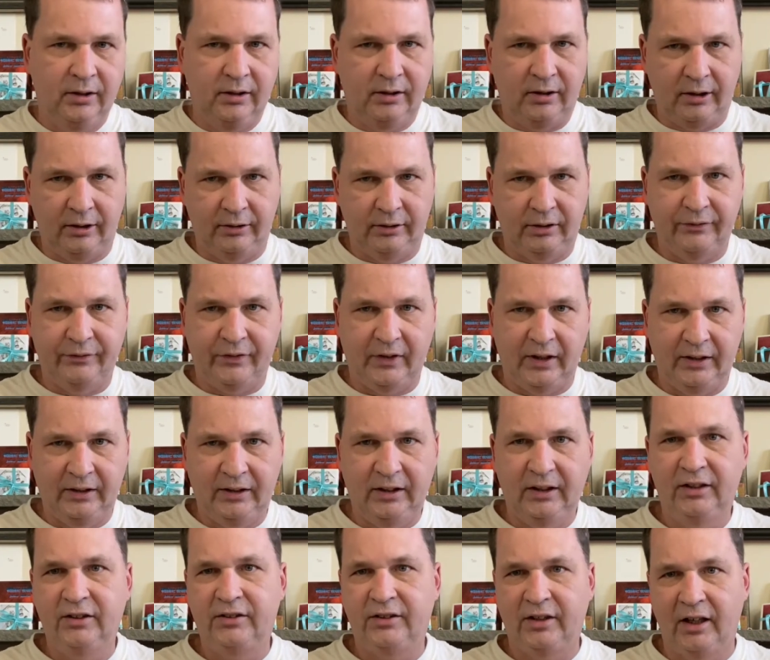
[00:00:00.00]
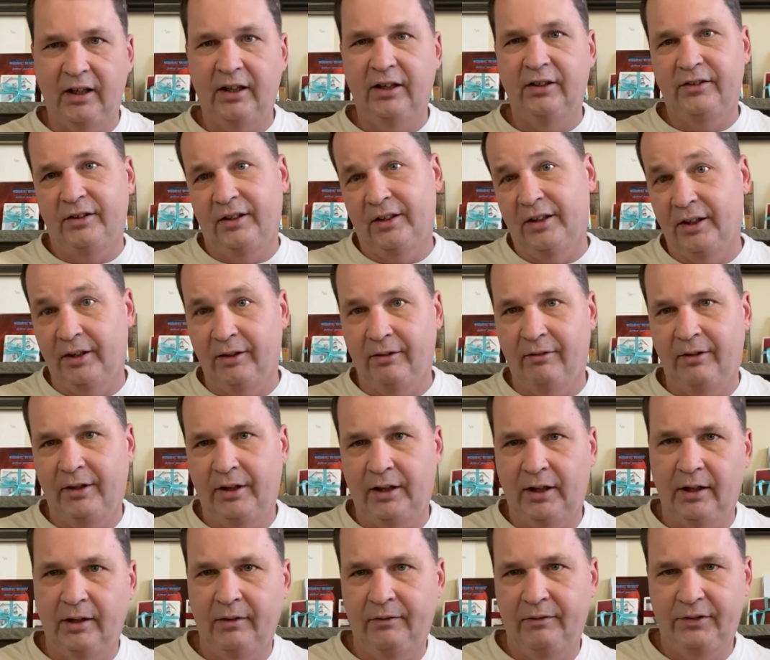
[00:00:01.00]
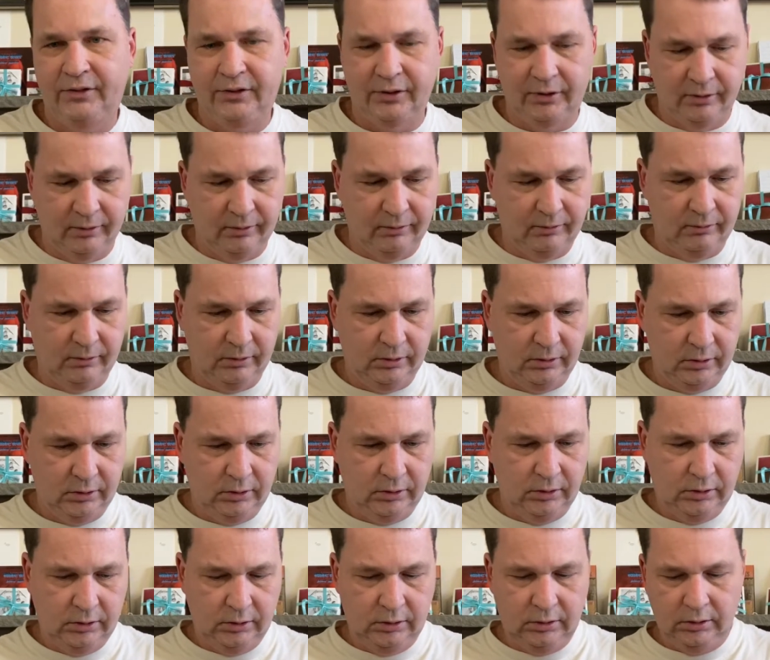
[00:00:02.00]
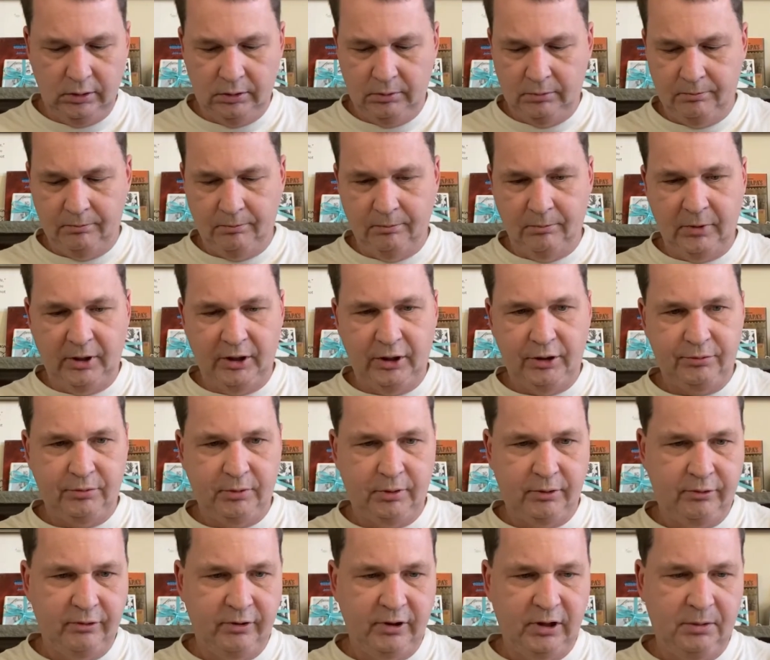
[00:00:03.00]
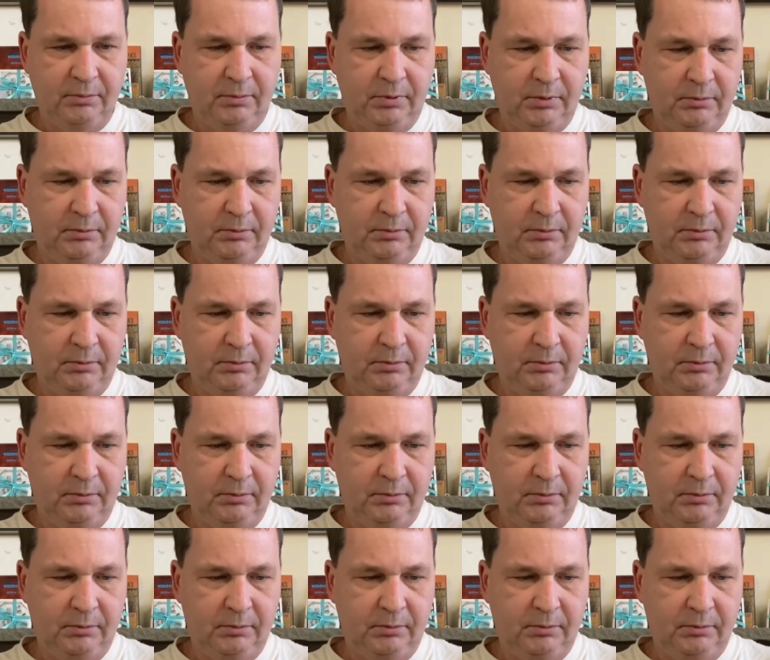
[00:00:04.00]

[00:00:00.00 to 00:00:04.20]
hard to find these days and I don't have, so might as well grab